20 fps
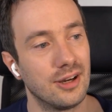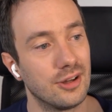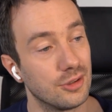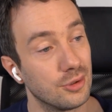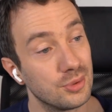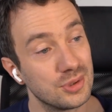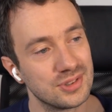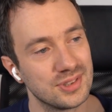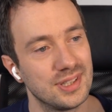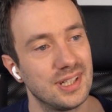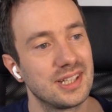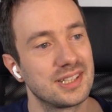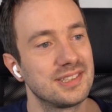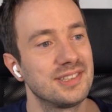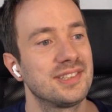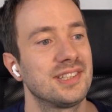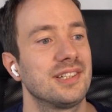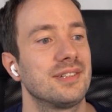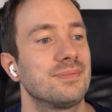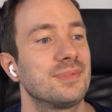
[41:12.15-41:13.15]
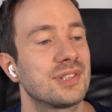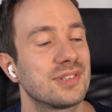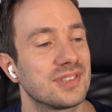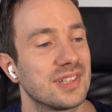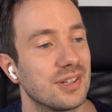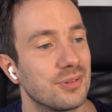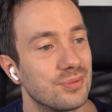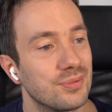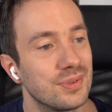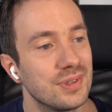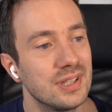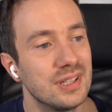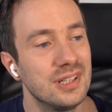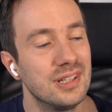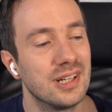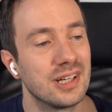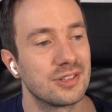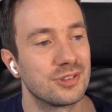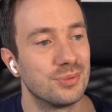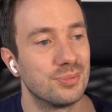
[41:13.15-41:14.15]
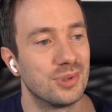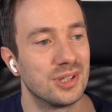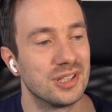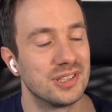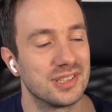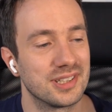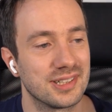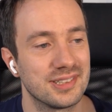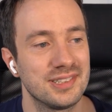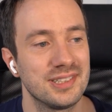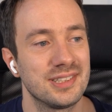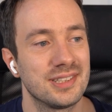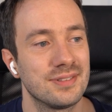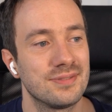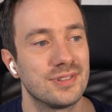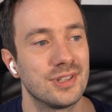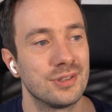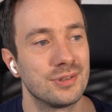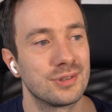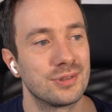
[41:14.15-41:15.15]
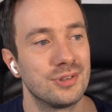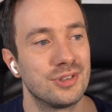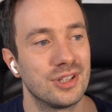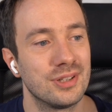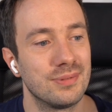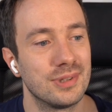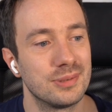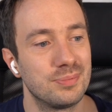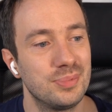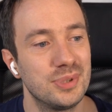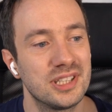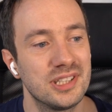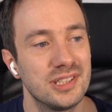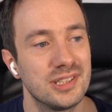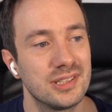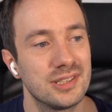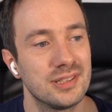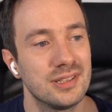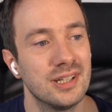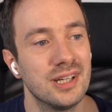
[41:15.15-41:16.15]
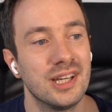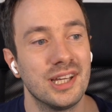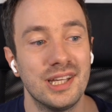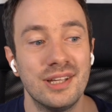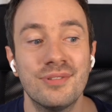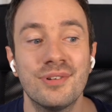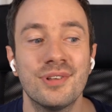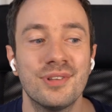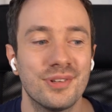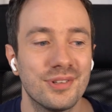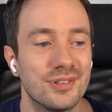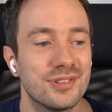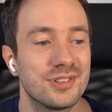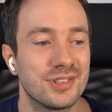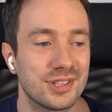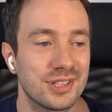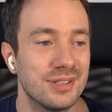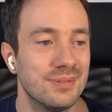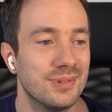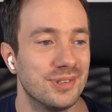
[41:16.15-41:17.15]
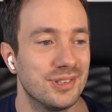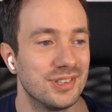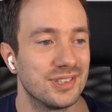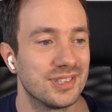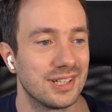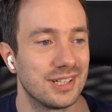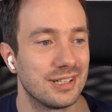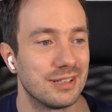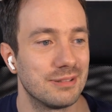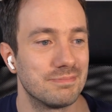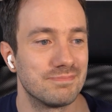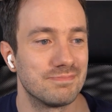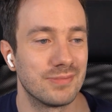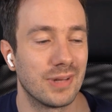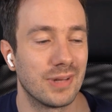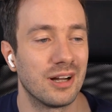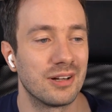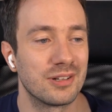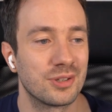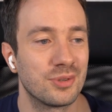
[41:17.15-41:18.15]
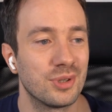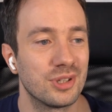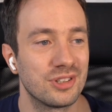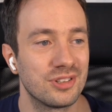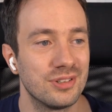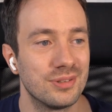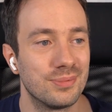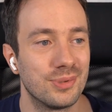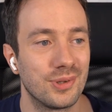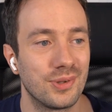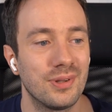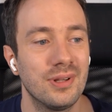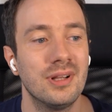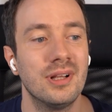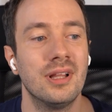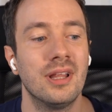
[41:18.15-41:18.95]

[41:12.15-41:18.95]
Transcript: The reason I like this site is because I really like the branding. I think they've done a good job at picking, even though the stock images are questionable.